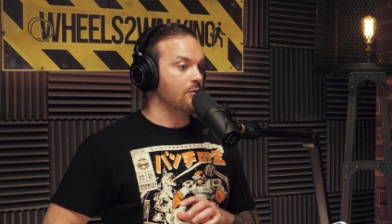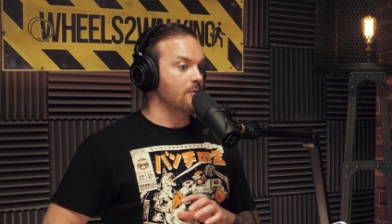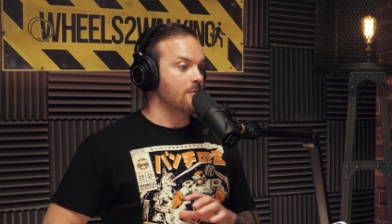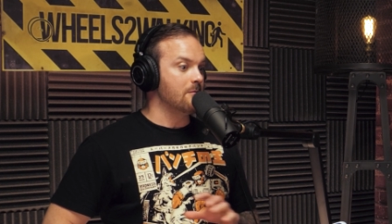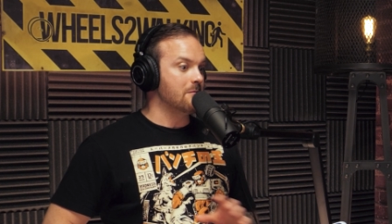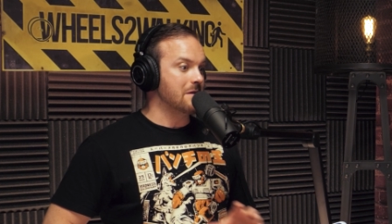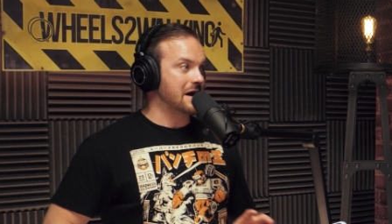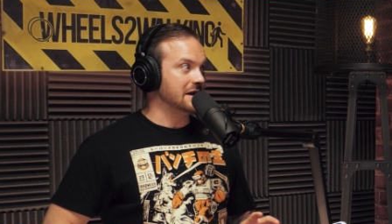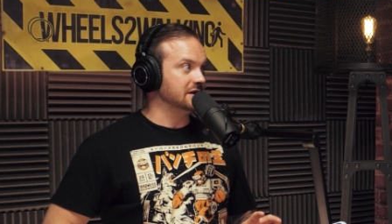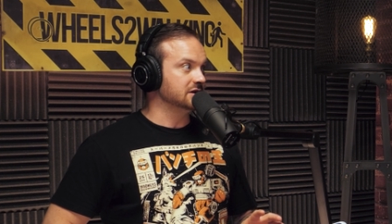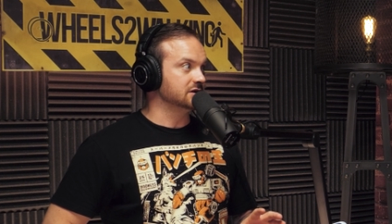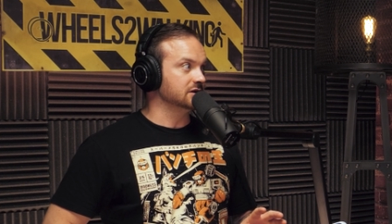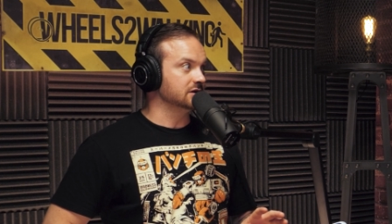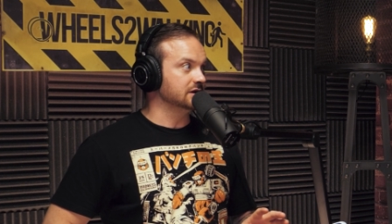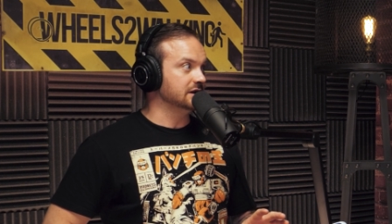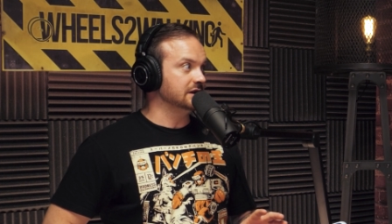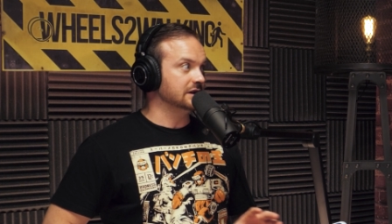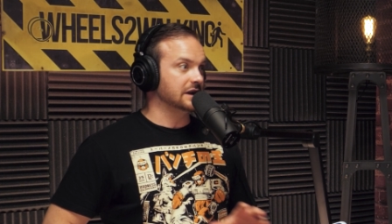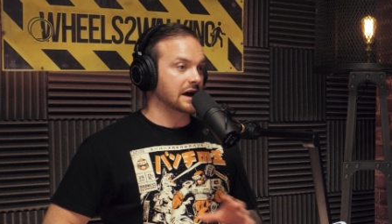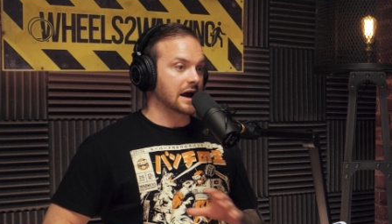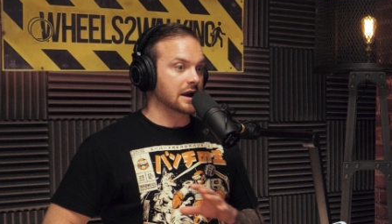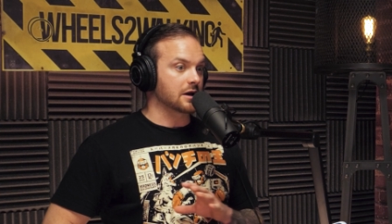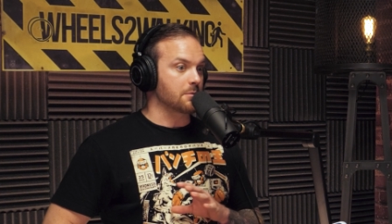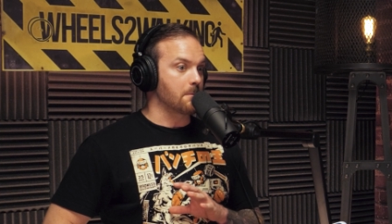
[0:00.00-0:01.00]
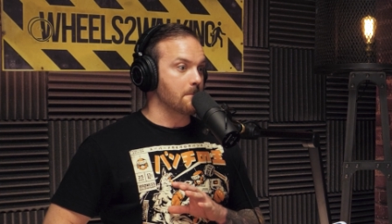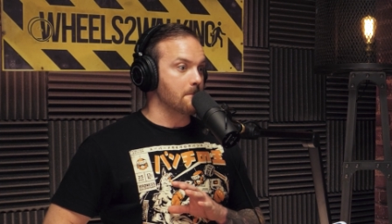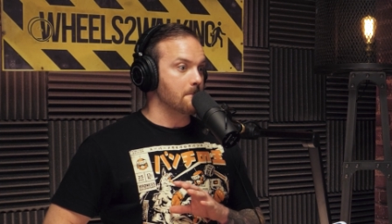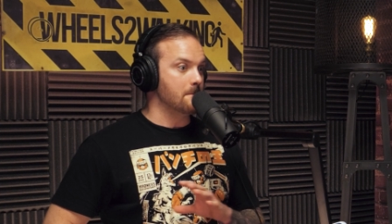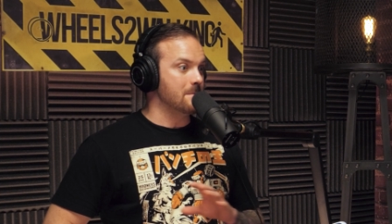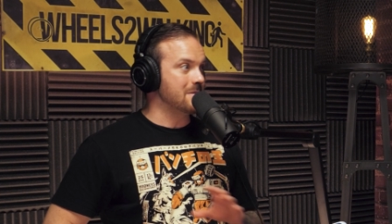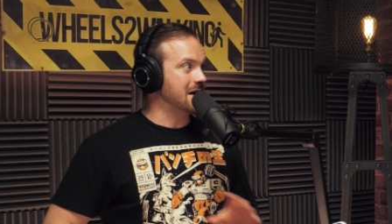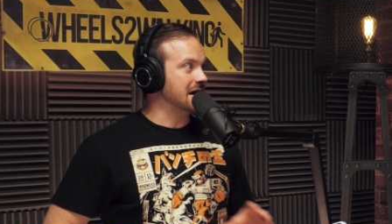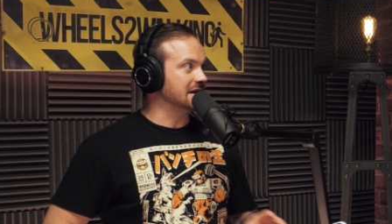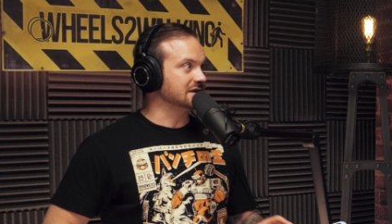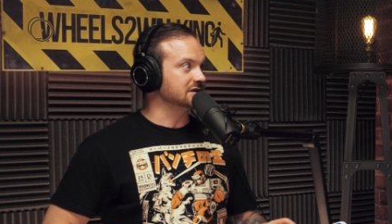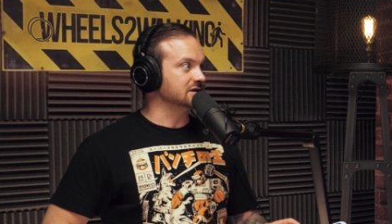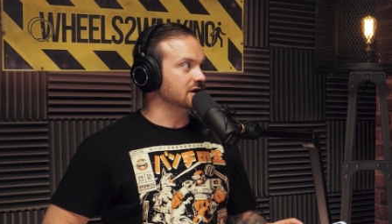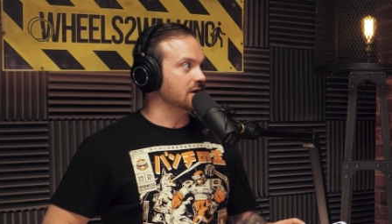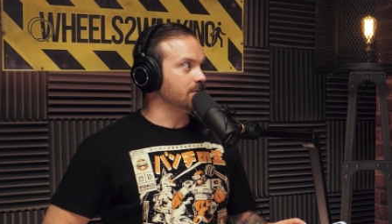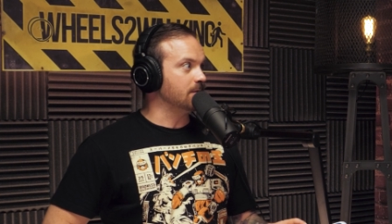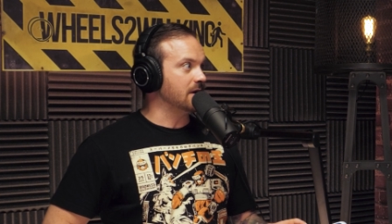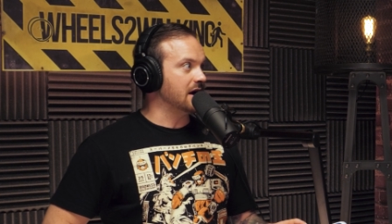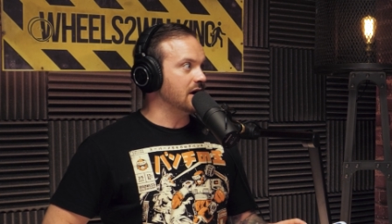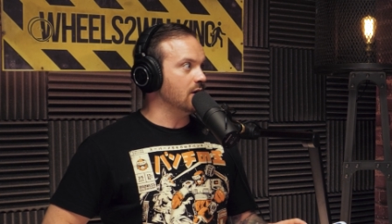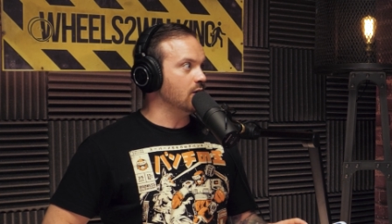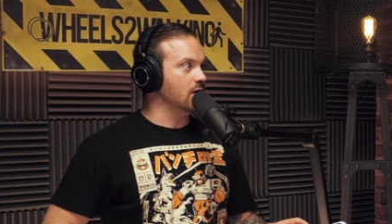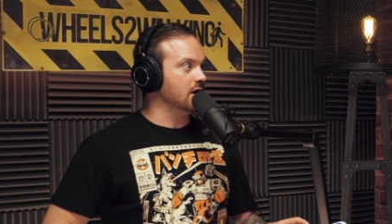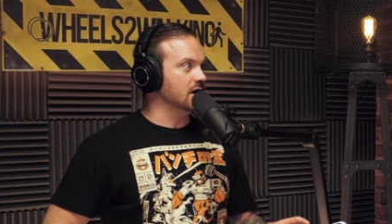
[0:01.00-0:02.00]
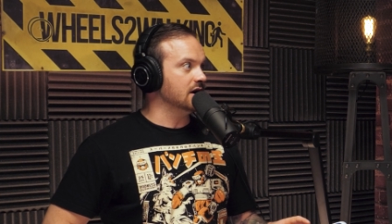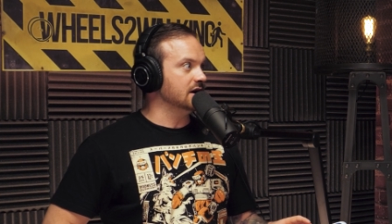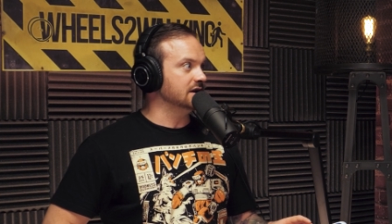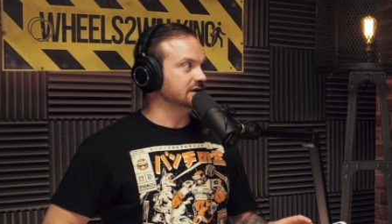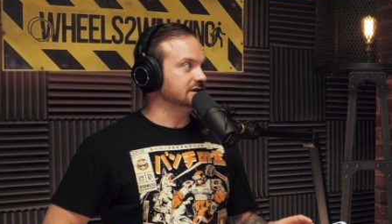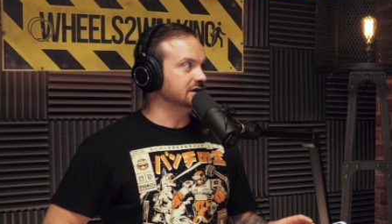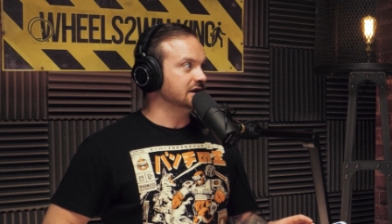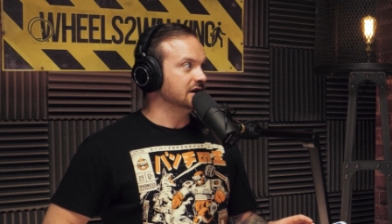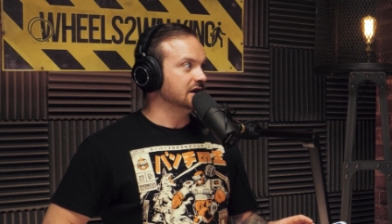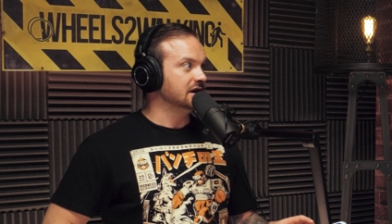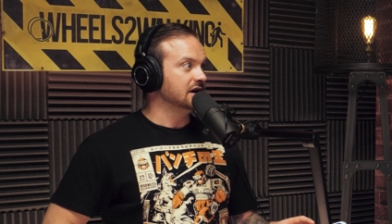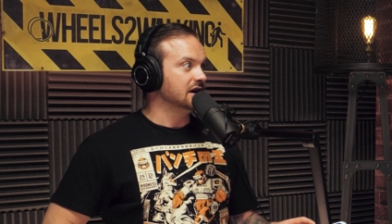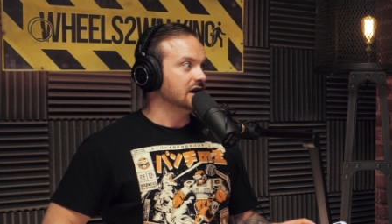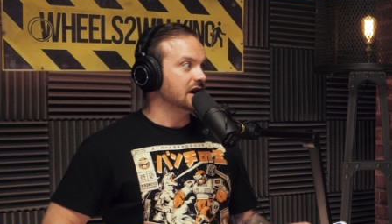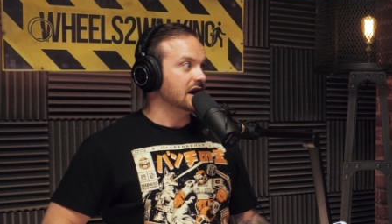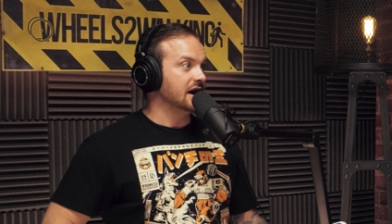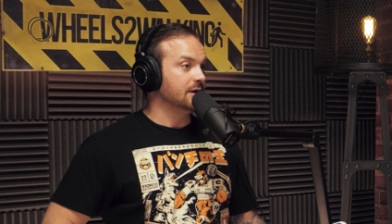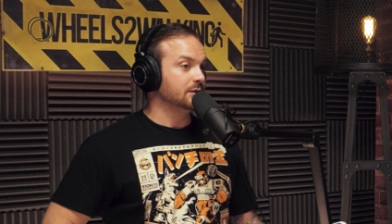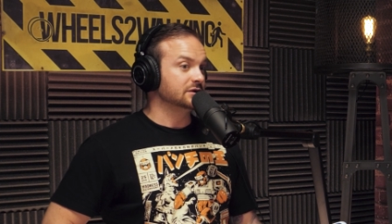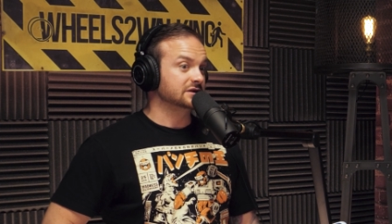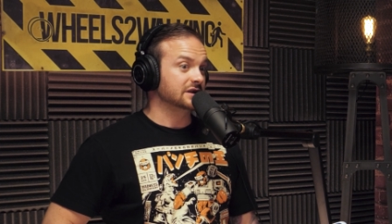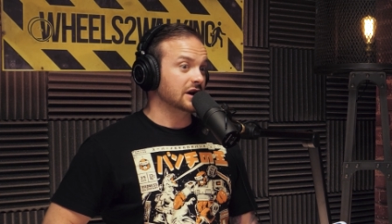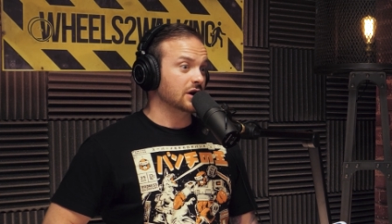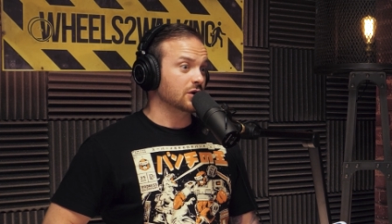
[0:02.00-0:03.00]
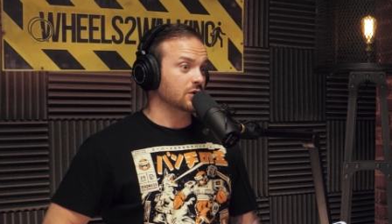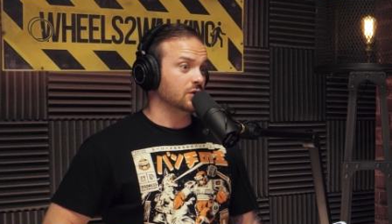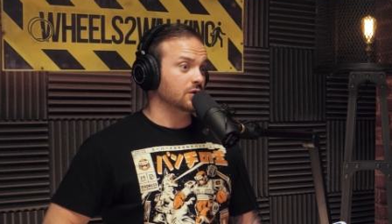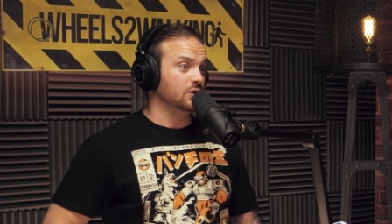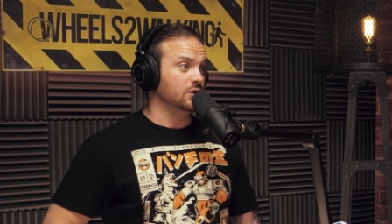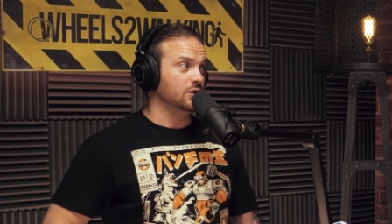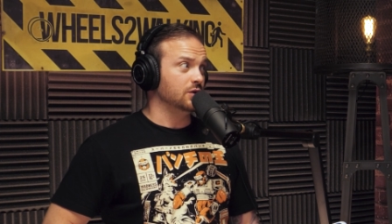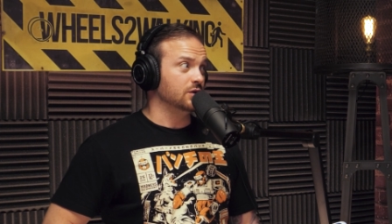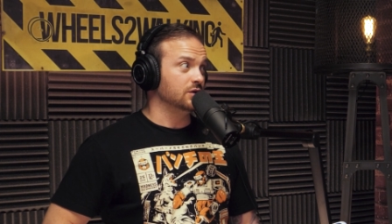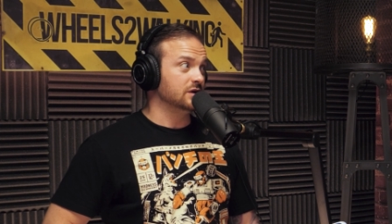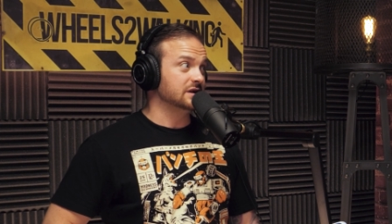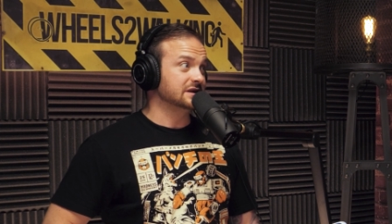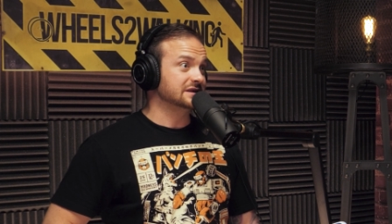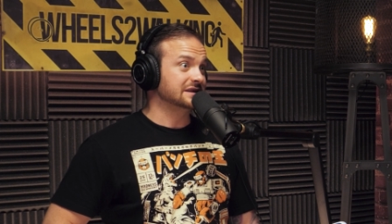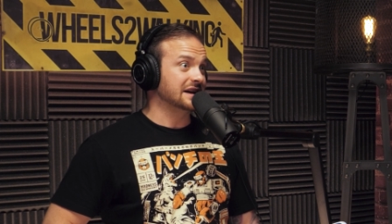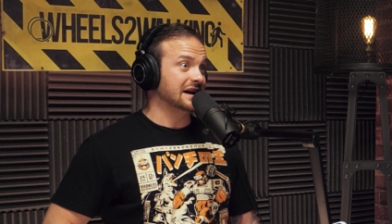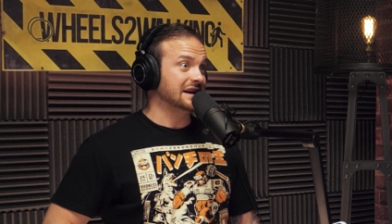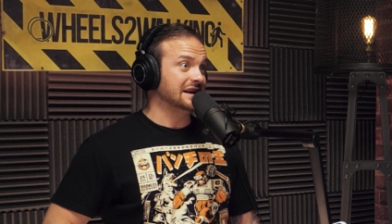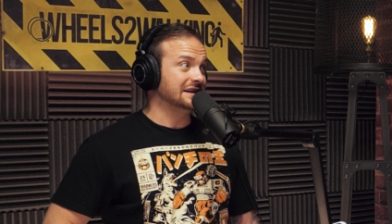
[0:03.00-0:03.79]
mentally like messed up I was and was like, ooh, this guy